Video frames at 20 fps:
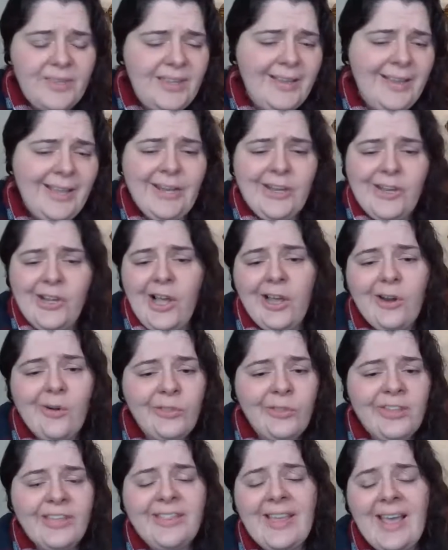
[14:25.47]
And not
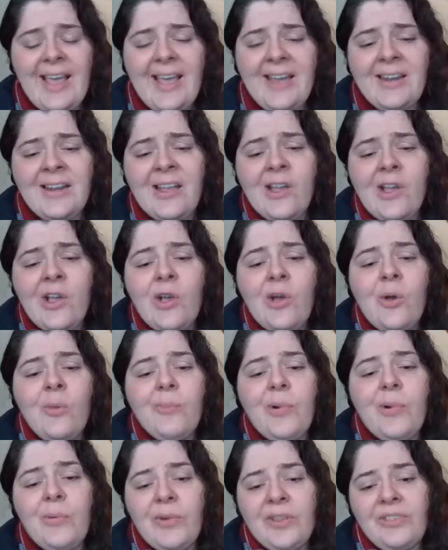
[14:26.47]
only that,
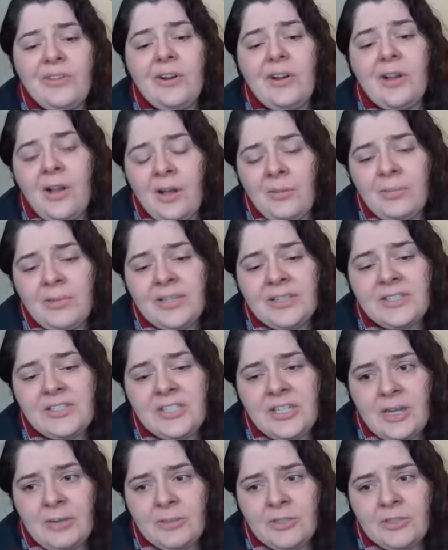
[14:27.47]
but with our complex
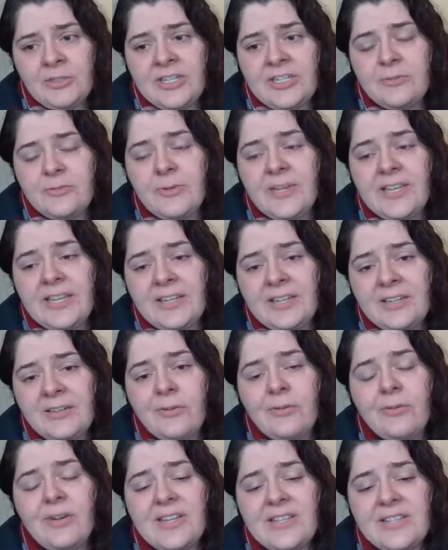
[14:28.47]
geometries, we can
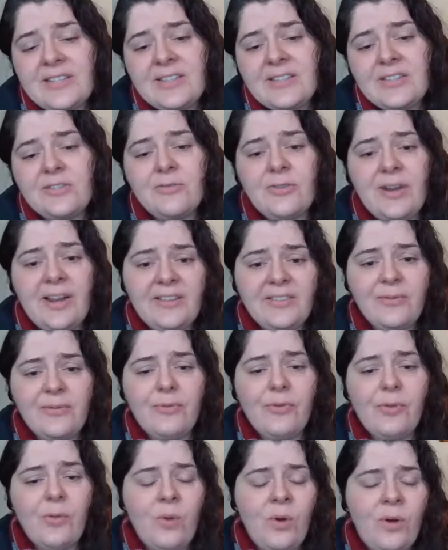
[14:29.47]
increase the strength
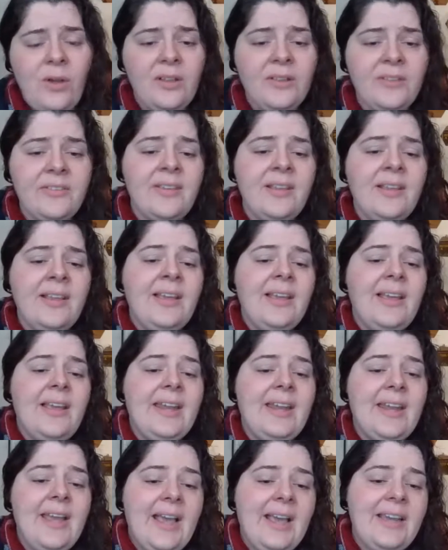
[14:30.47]
of the walls
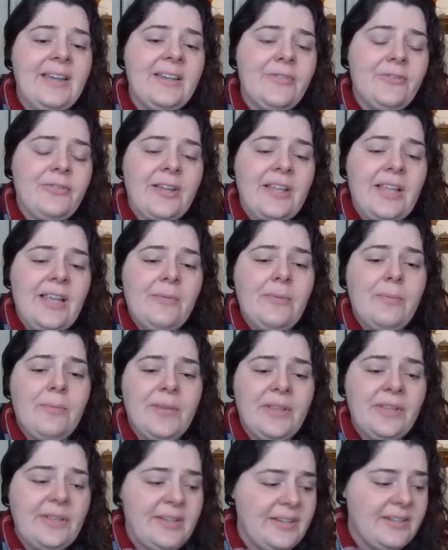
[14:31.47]
and add different
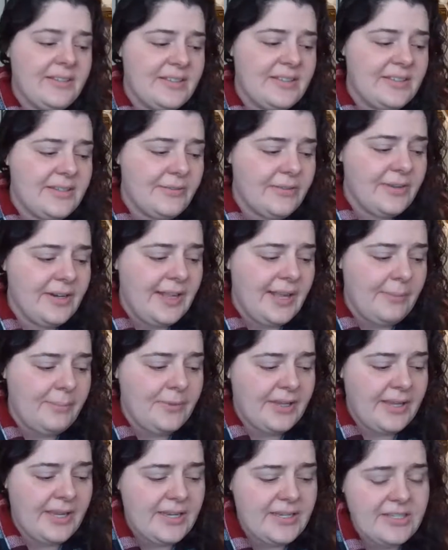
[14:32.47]
capabilities and different
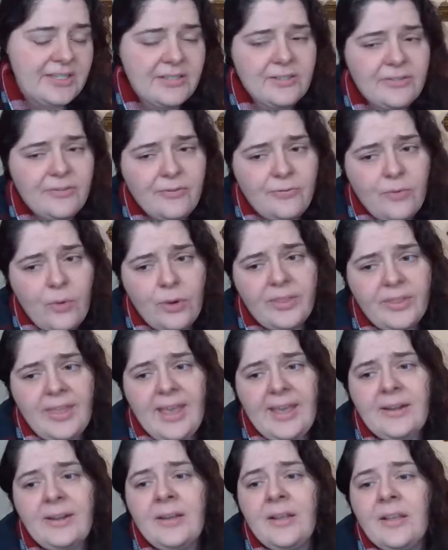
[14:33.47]
applications for
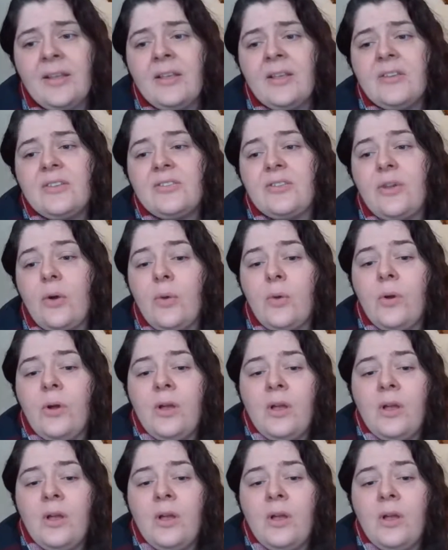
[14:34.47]
that. So